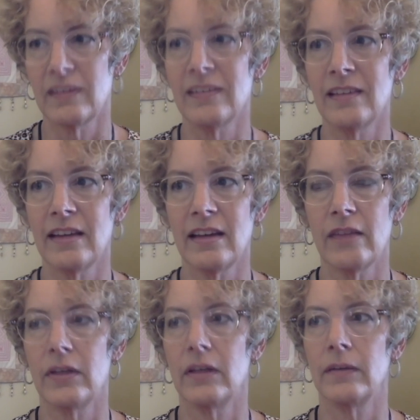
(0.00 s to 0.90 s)
This is like
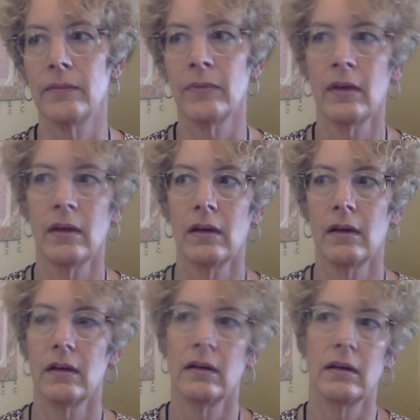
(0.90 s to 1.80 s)
having
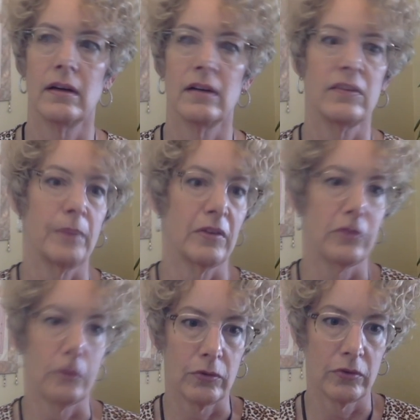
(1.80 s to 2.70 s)

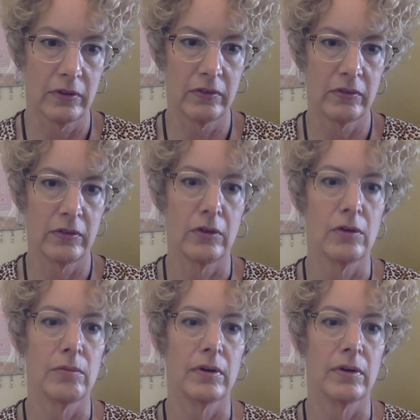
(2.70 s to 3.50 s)
asbestosis,